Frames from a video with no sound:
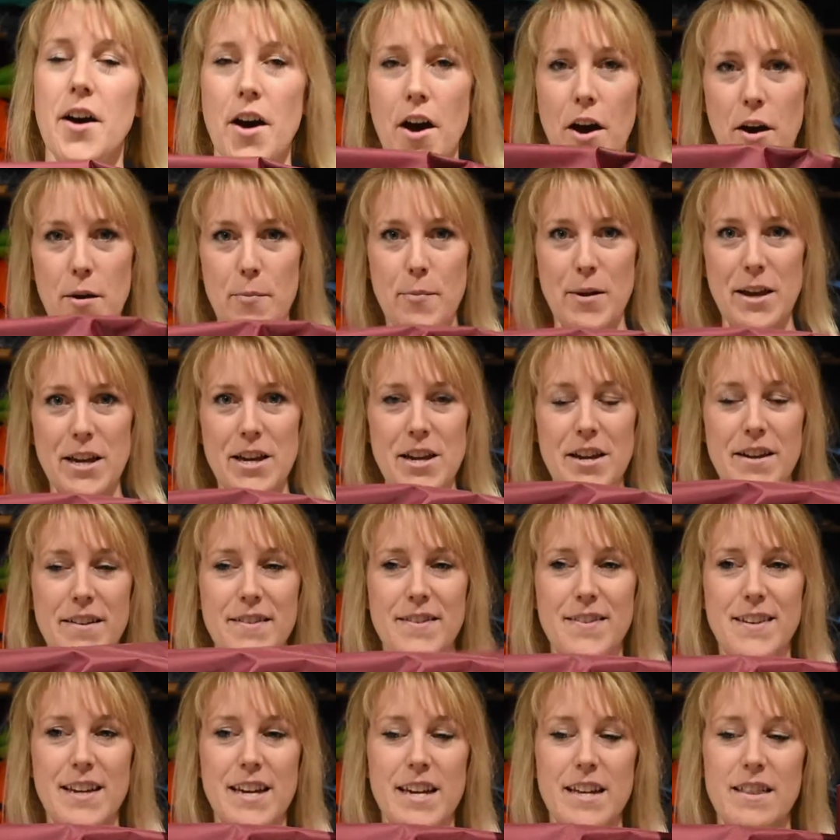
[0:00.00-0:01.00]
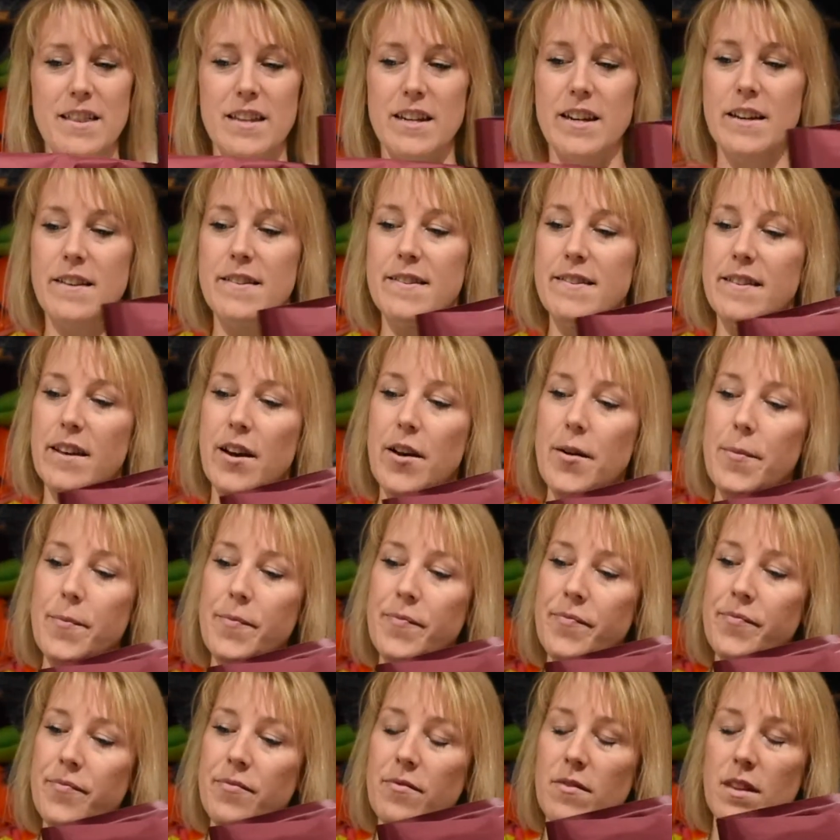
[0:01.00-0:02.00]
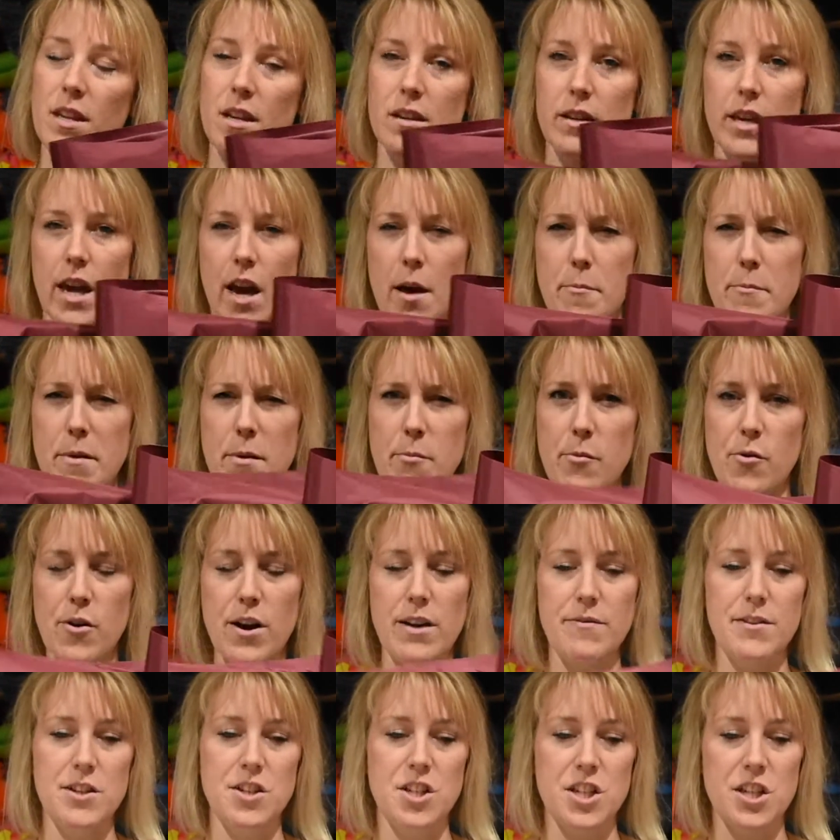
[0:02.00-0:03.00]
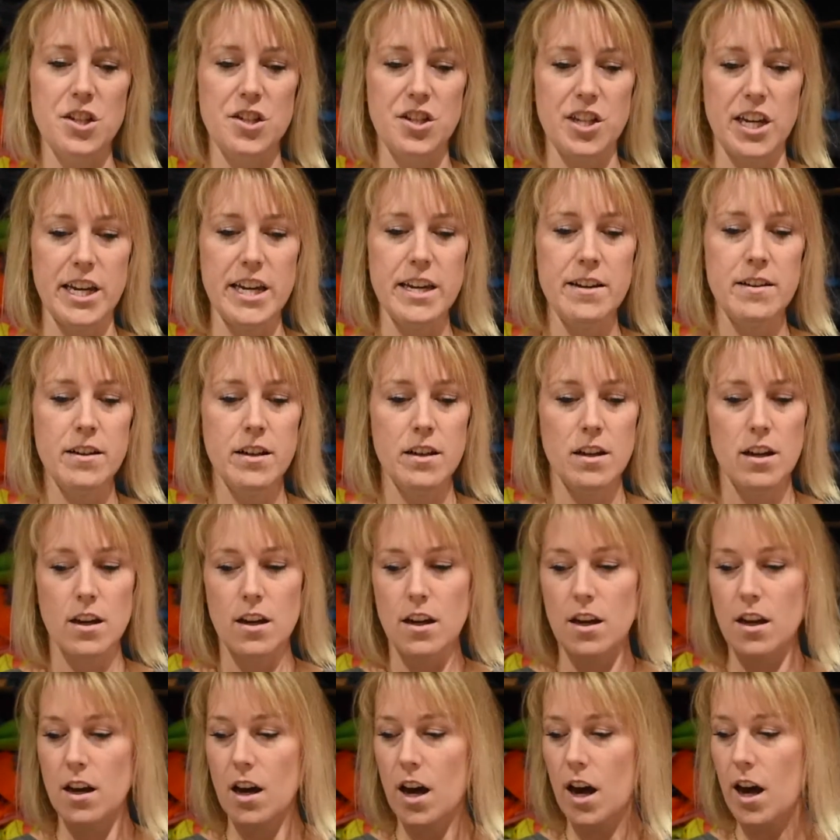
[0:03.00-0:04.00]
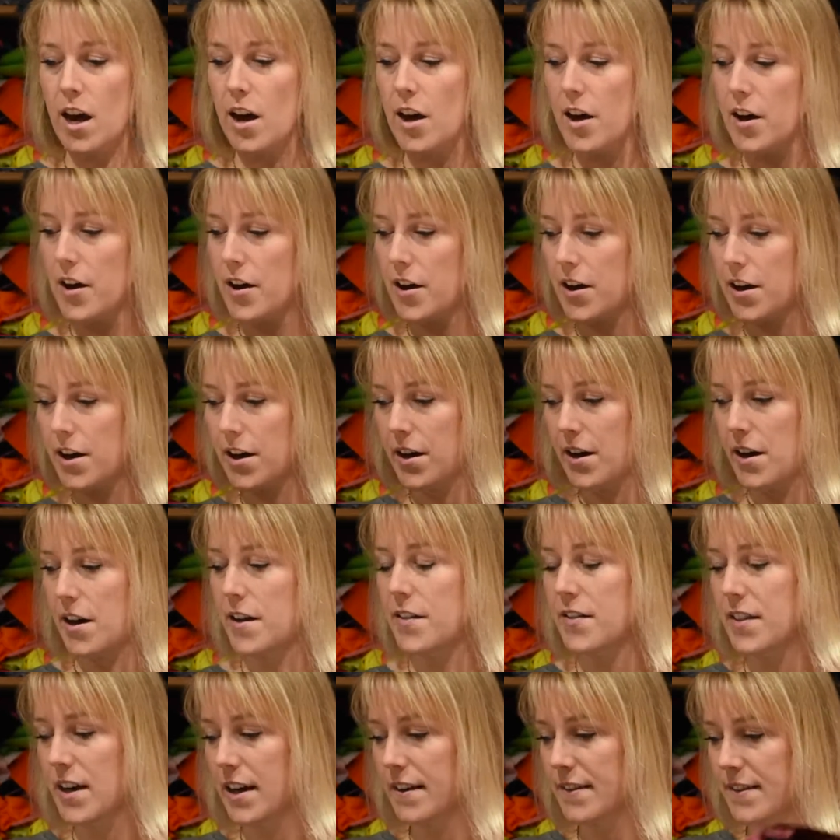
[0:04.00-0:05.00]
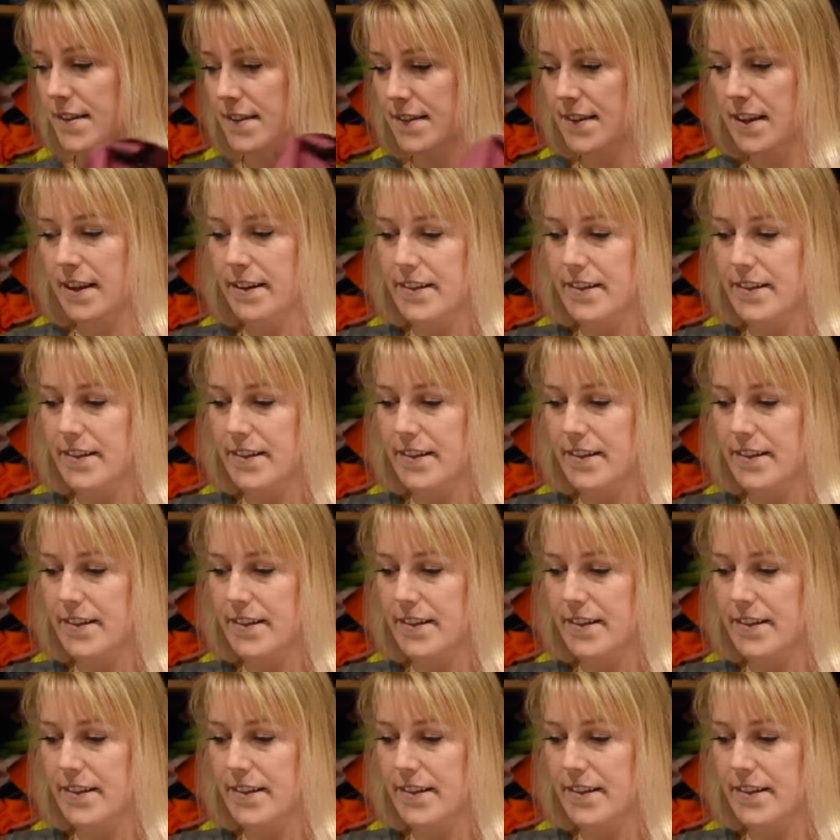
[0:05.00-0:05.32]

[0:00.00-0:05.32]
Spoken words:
Hoping you can see that it's yeah, a bit more heavy duty. That's the